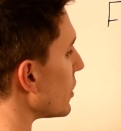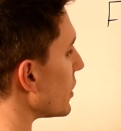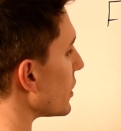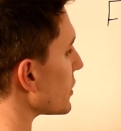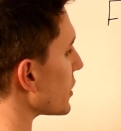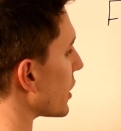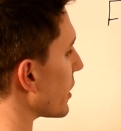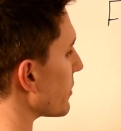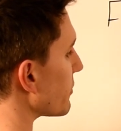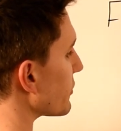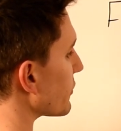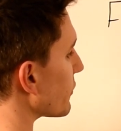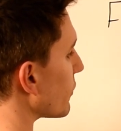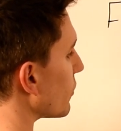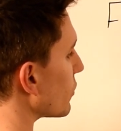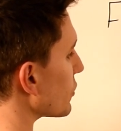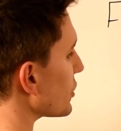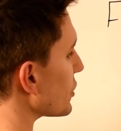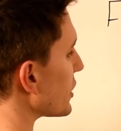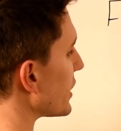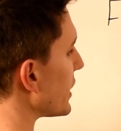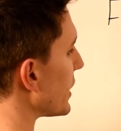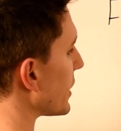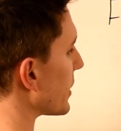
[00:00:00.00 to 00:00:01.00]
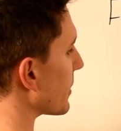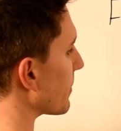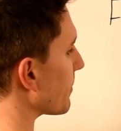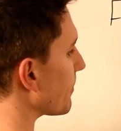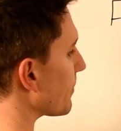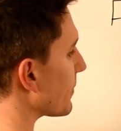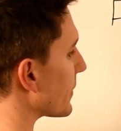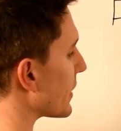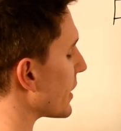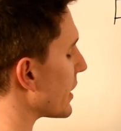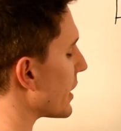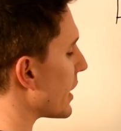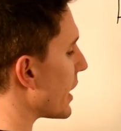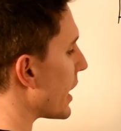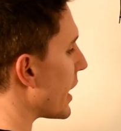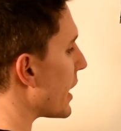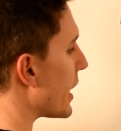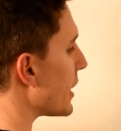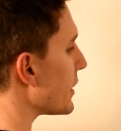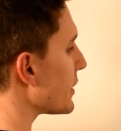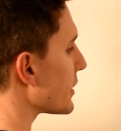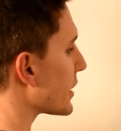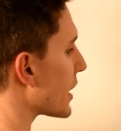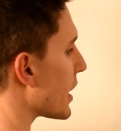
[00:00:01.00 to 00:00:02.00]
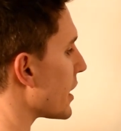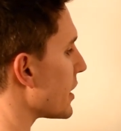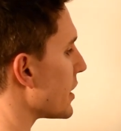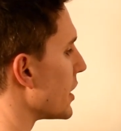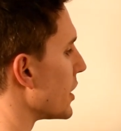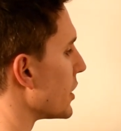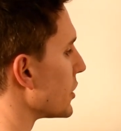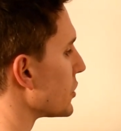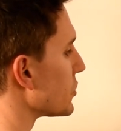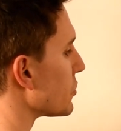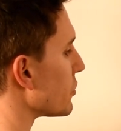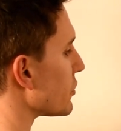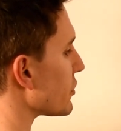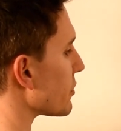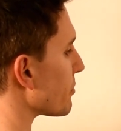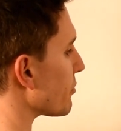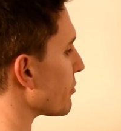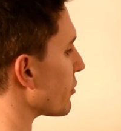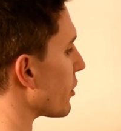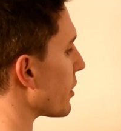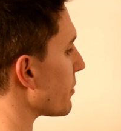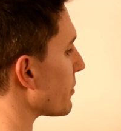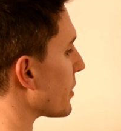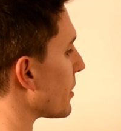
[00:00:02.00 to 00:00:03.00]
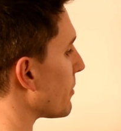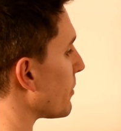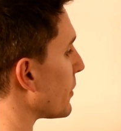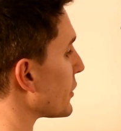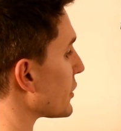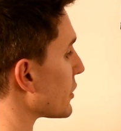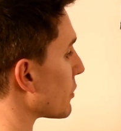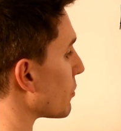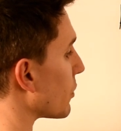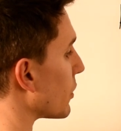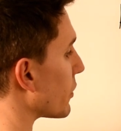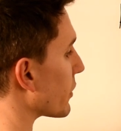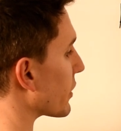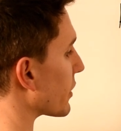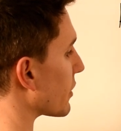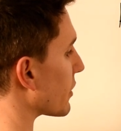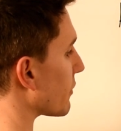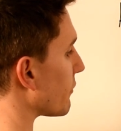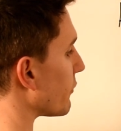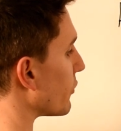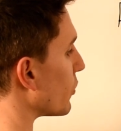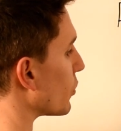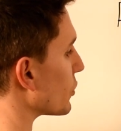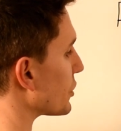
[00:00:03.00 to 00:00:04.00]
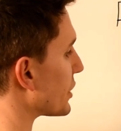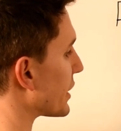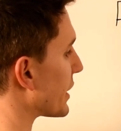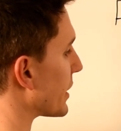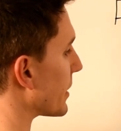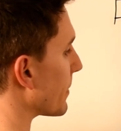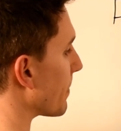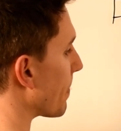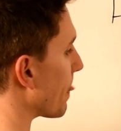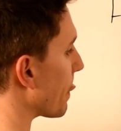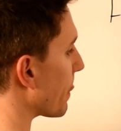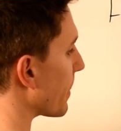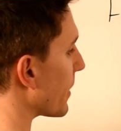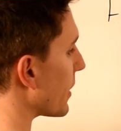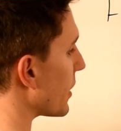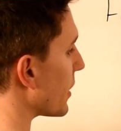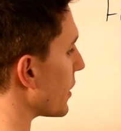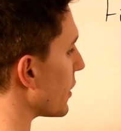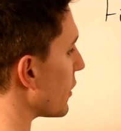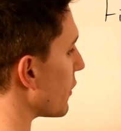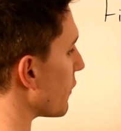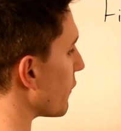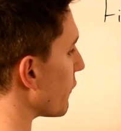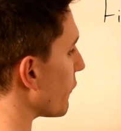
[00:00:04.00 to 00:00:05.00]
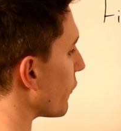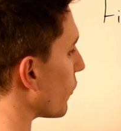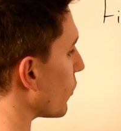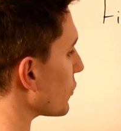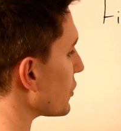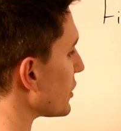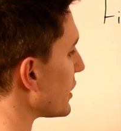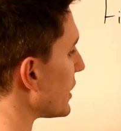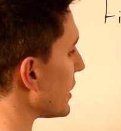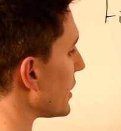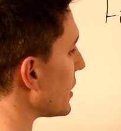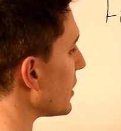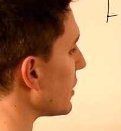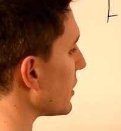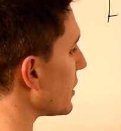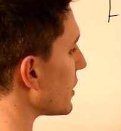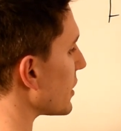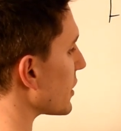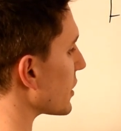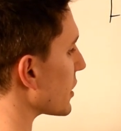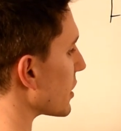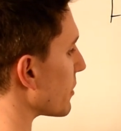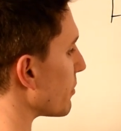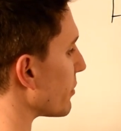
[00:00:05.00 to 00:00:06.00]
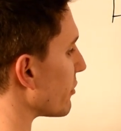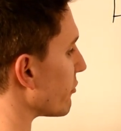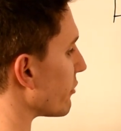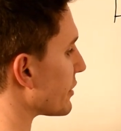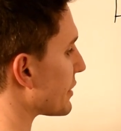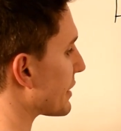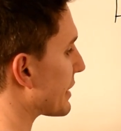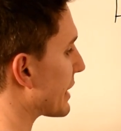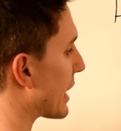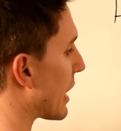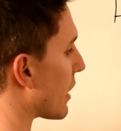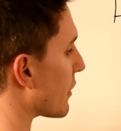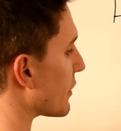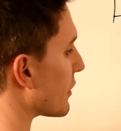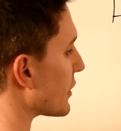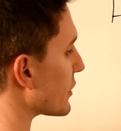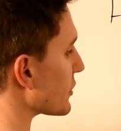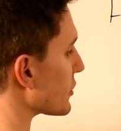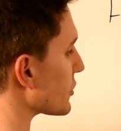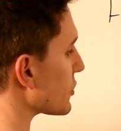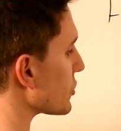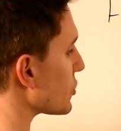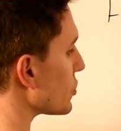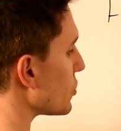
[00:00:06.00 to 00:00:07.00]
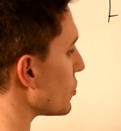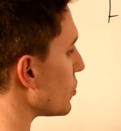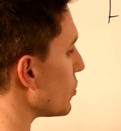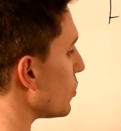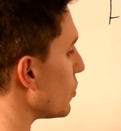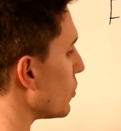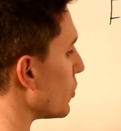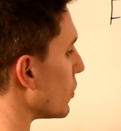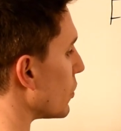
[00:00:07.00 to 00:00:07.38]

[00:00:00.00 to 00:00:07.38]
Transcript: times 14. And again, 2 is a prime number, so we'll look at the 14. 14 can be written down as 2